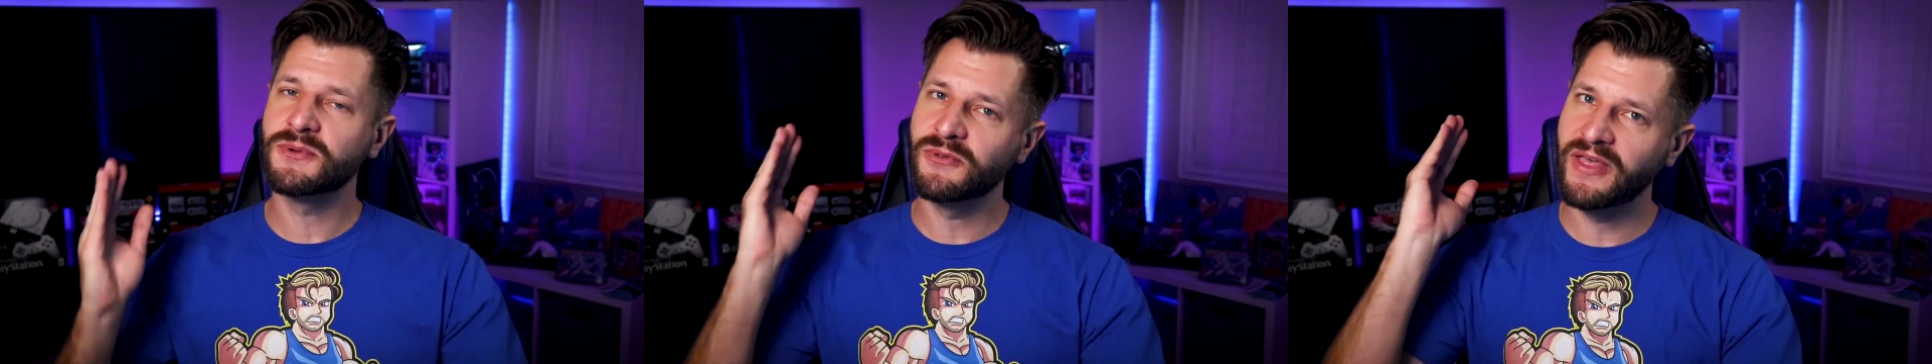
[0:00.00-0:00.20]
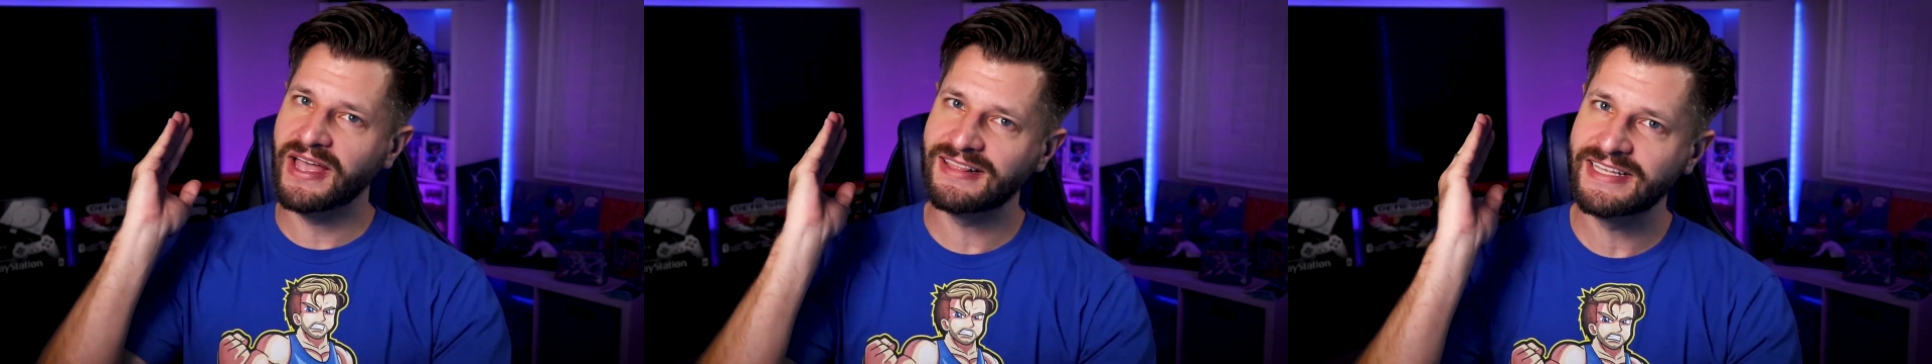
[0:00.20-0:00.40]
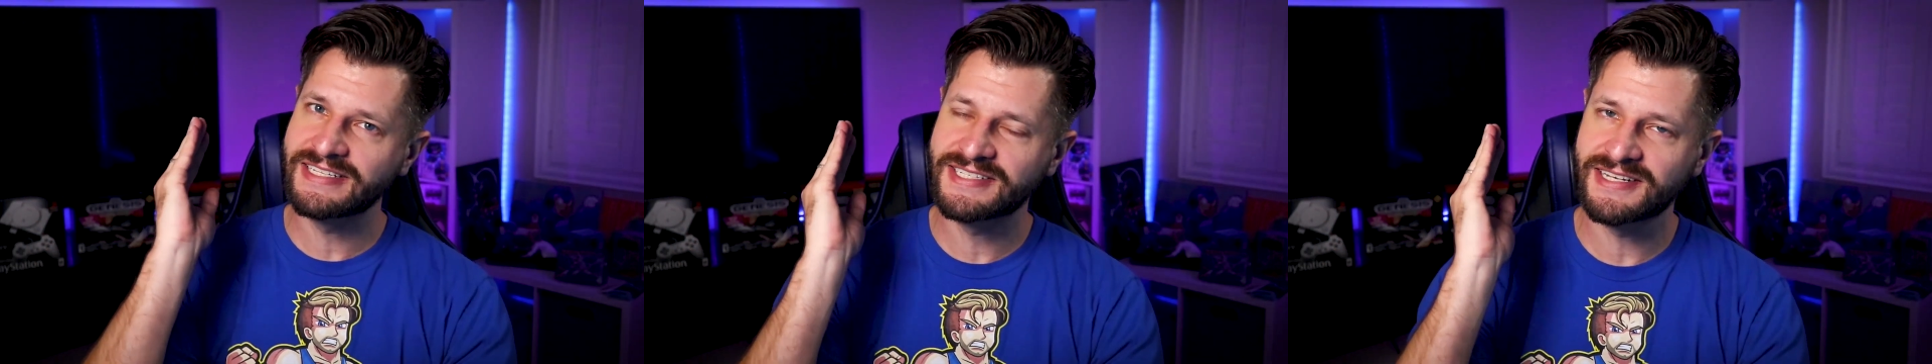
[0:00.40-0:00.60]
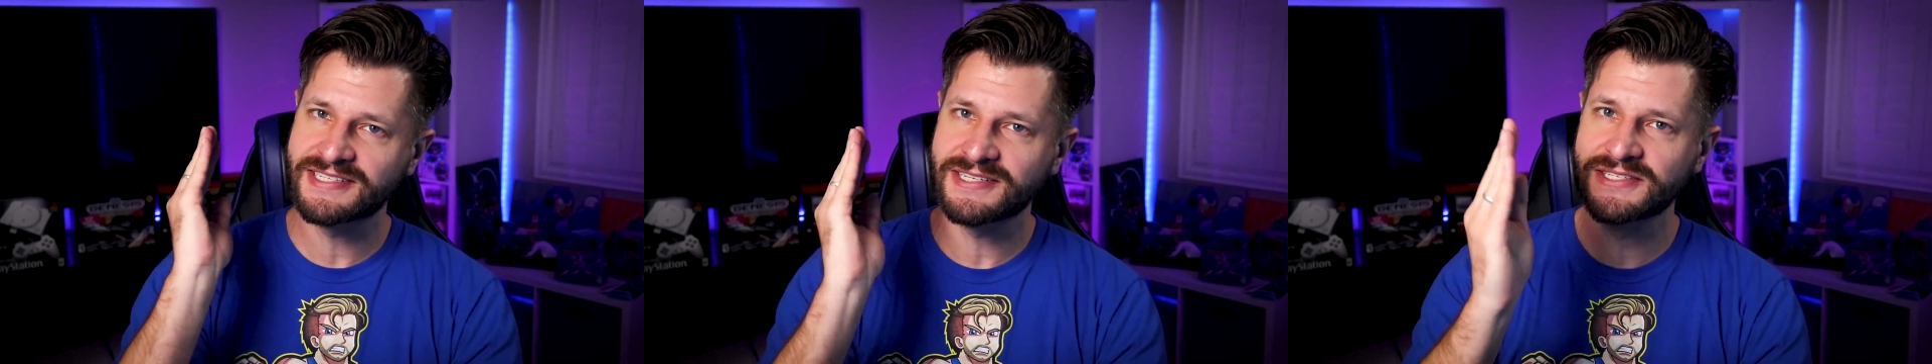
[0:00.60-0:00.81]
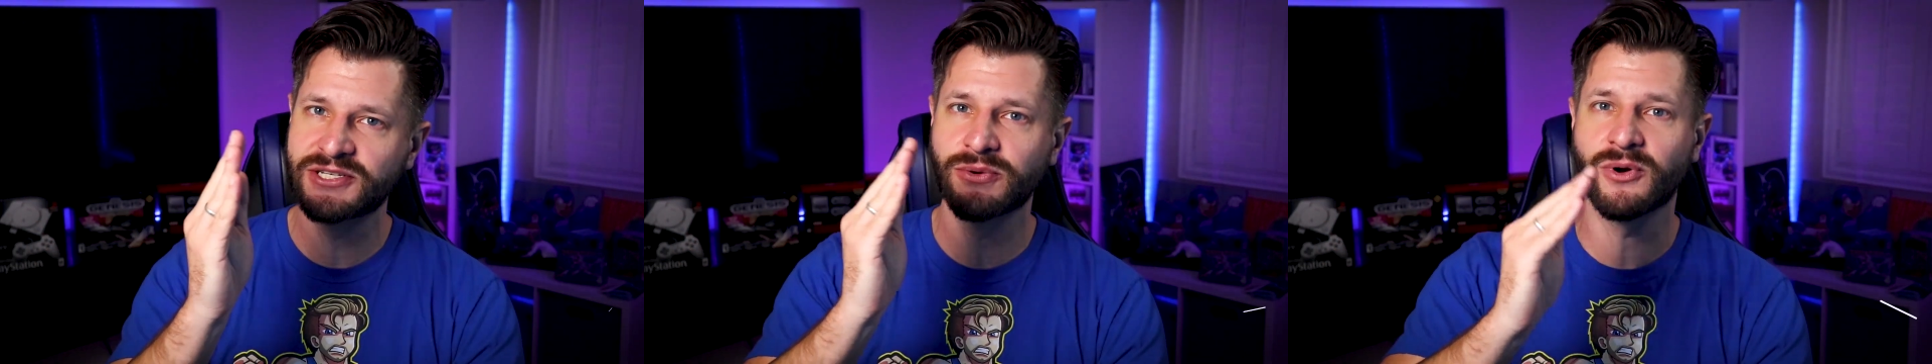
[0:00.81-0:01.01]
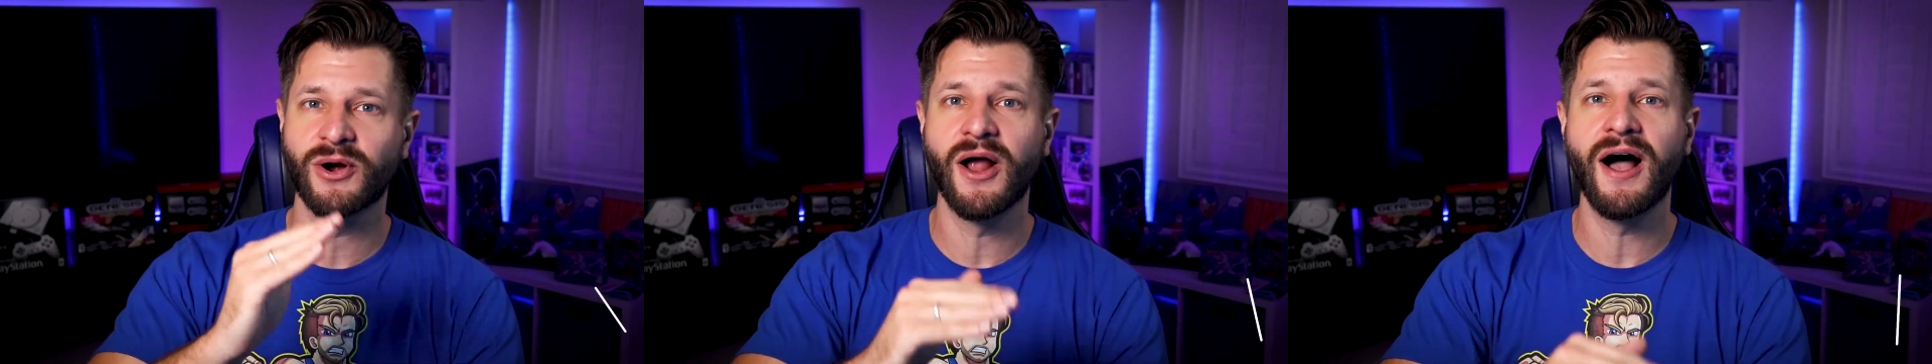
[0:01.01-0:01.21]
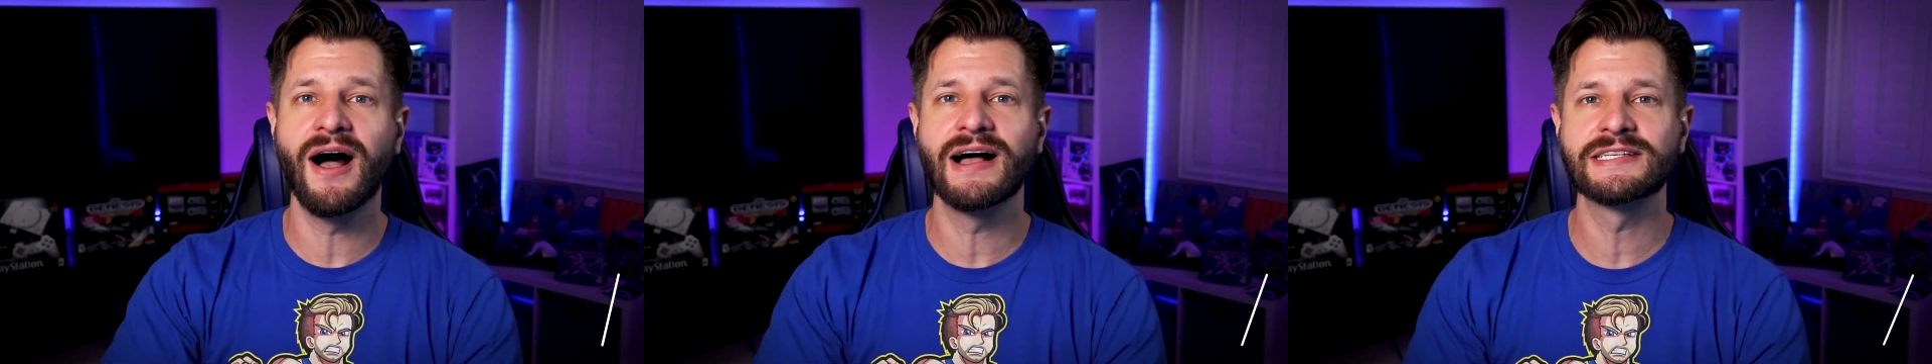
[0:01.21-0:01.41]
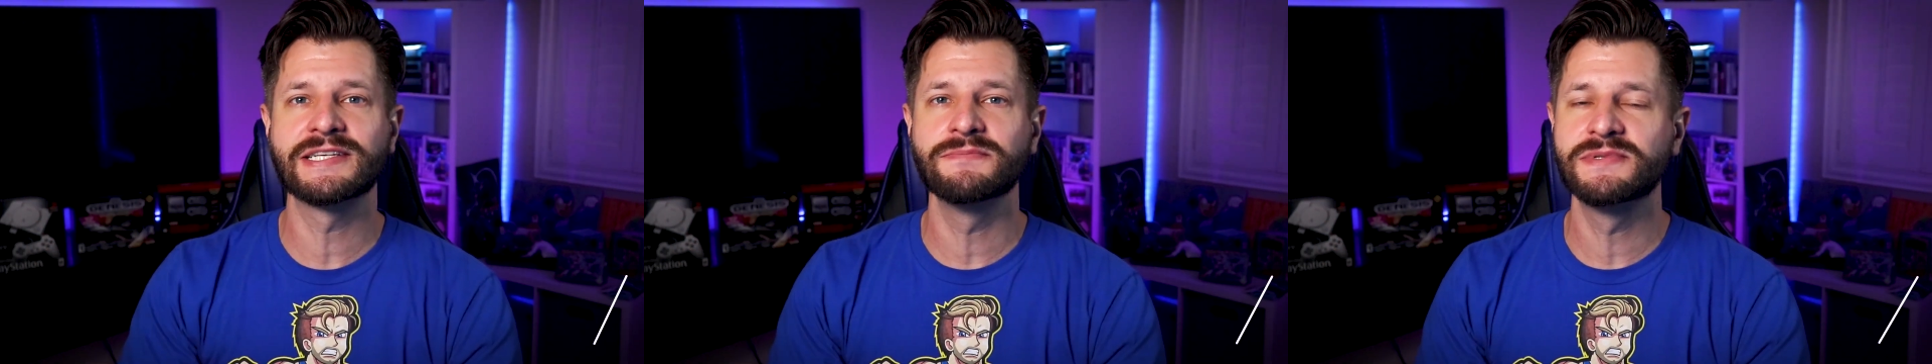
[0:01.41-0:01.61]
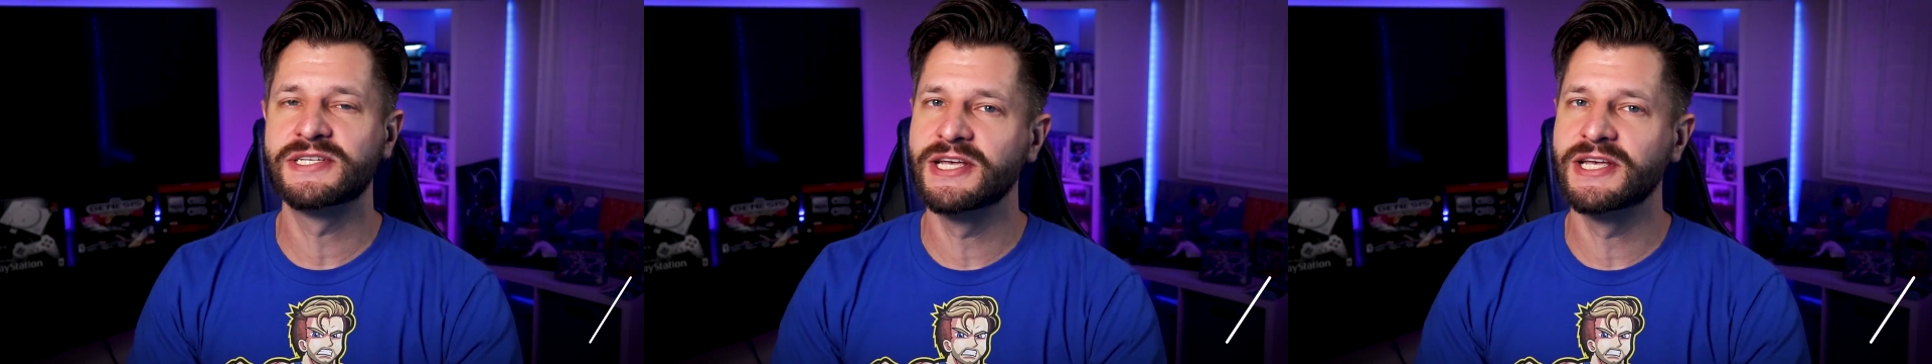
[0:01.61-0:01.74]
Well, that leads us into our awesome